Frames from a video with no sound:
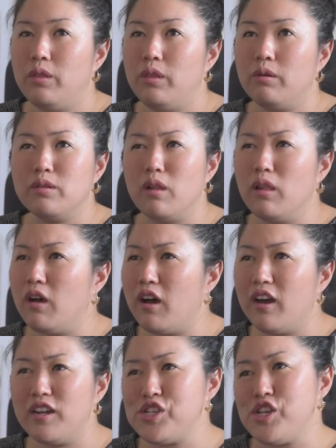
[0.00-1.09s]
there was a
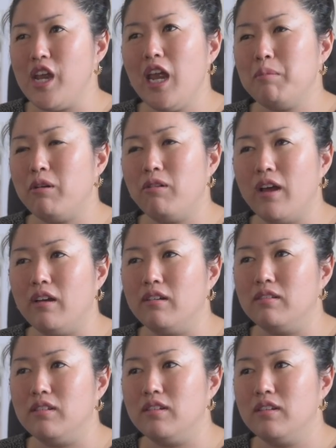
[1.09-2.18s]
lot of shame
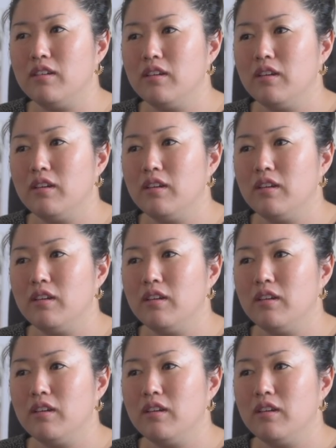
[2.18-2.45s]
around